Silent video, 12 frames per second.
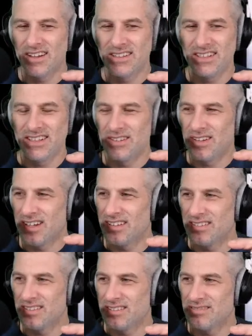you know,
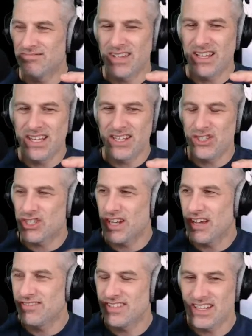like an inch
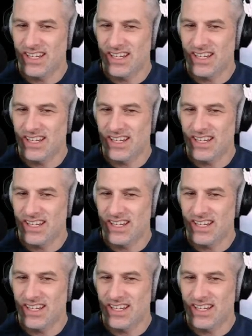left in